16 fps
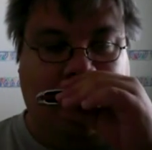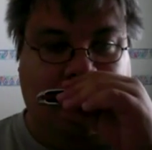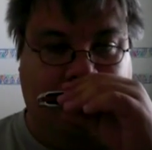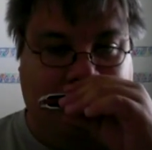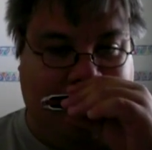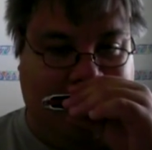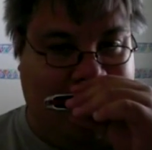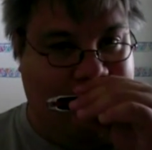
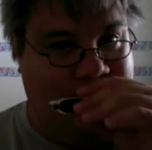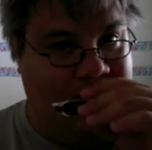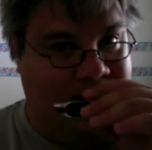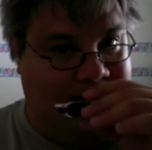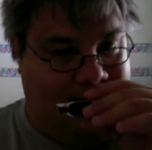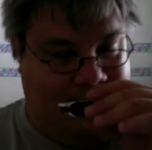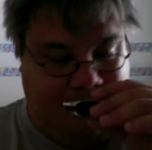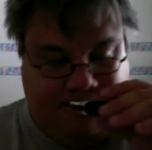But not
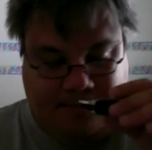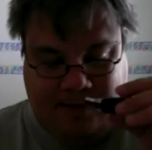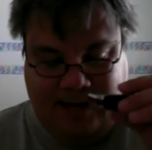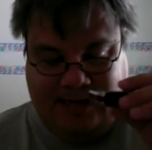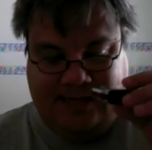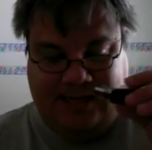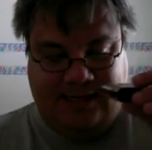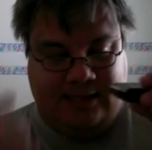really.
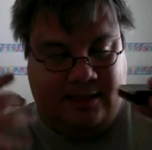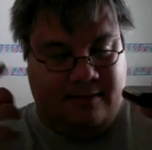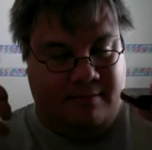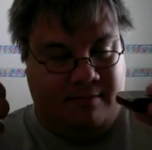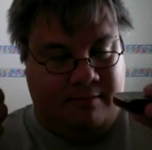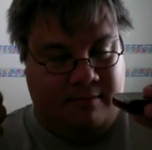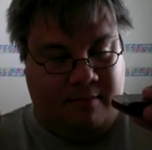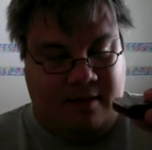It's just
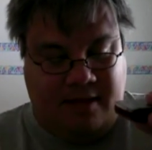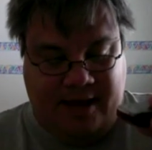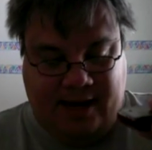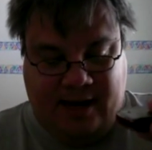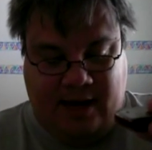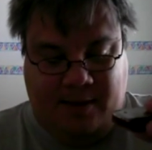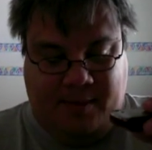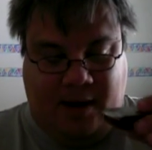
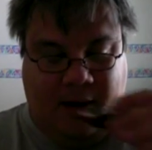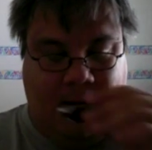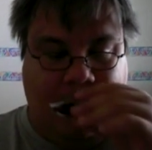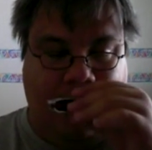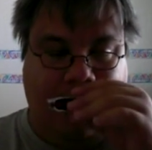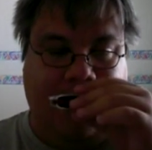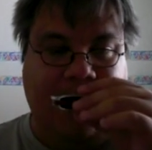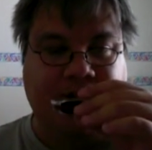thinking about it.
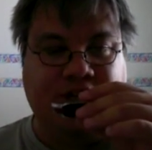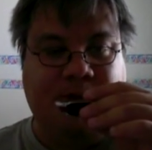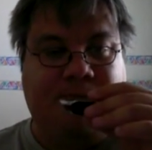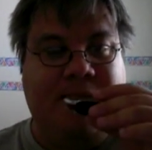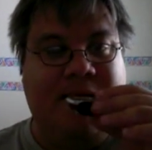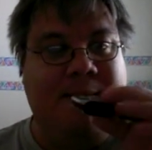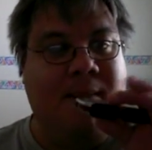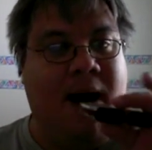Here's your
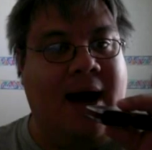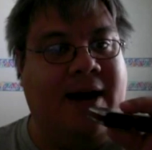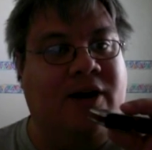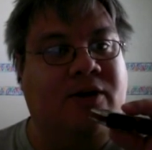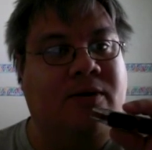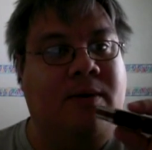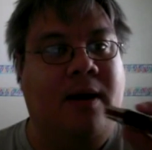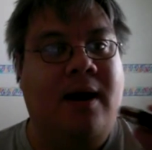B
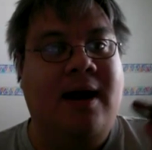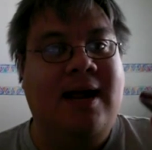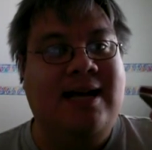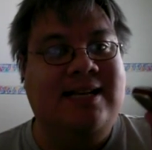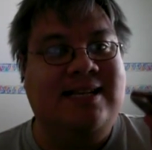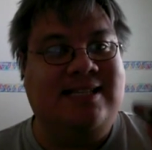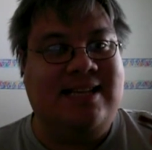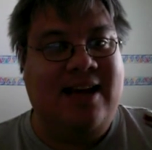minor
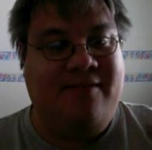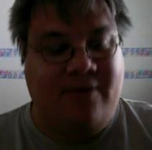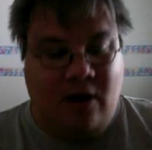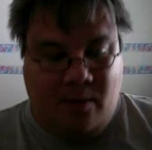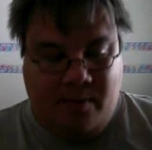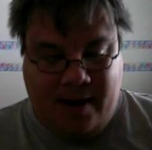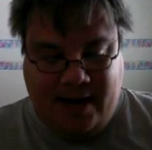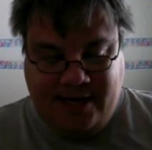7
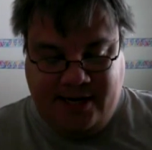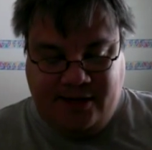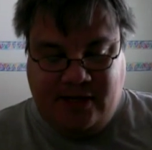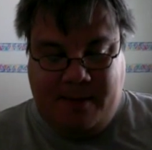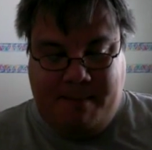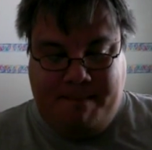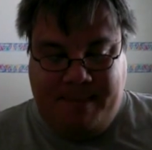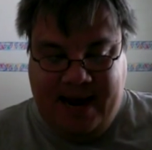arpeggio. It's
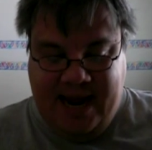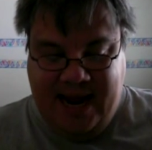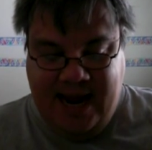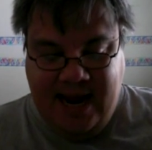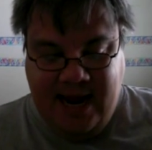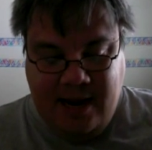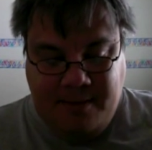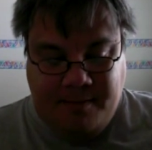a
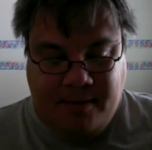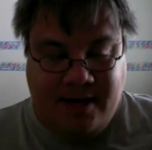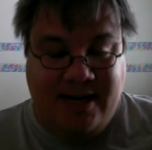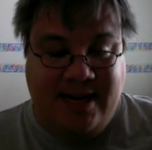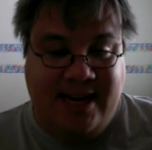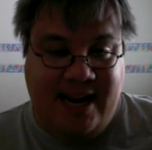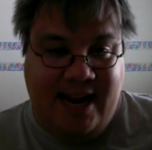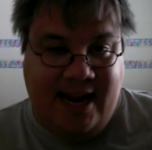B,
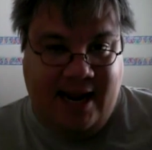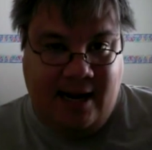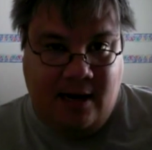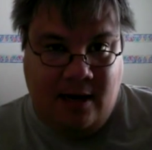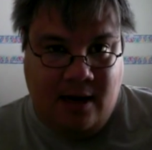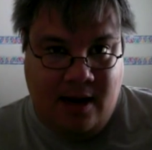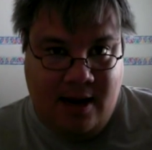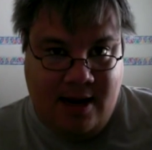D,
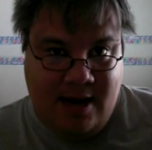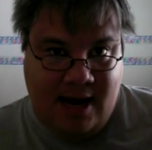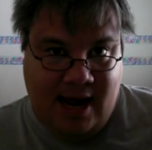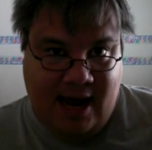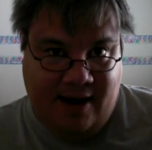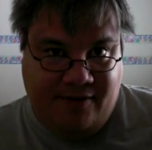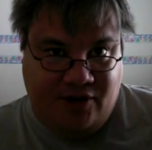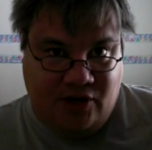
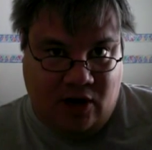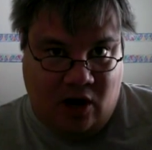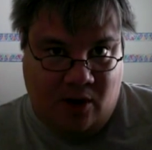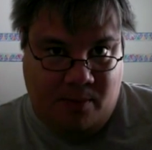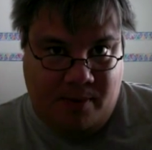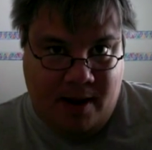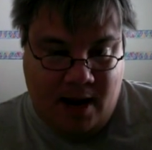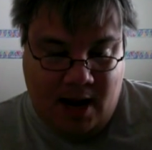F
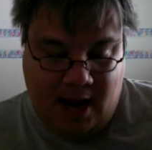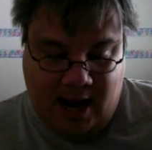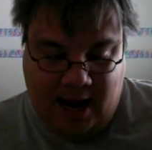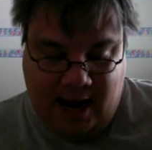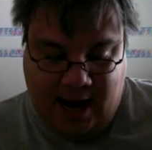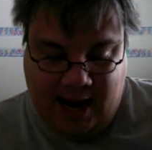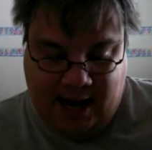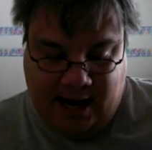sharp,
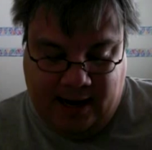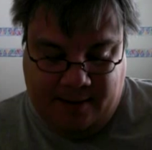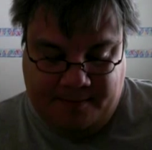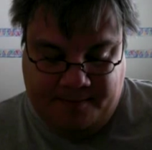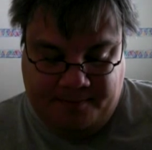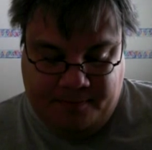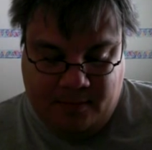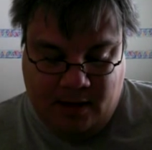A.
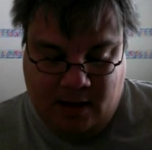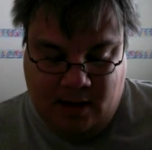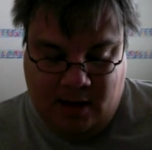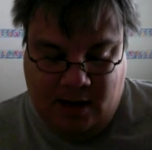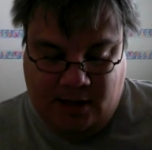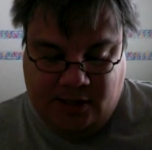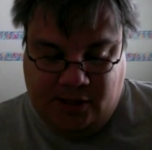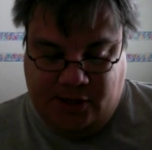
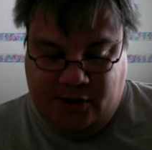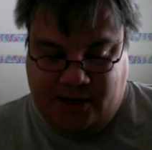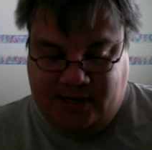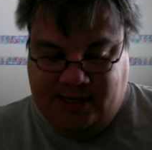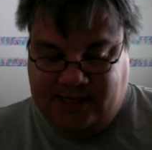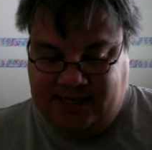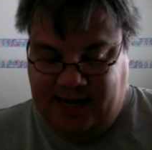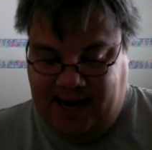So you
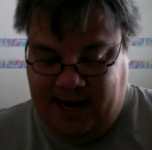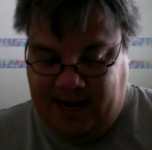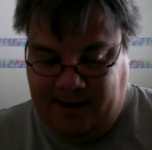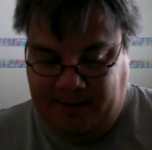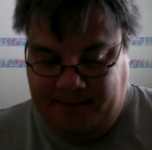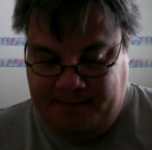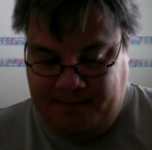can see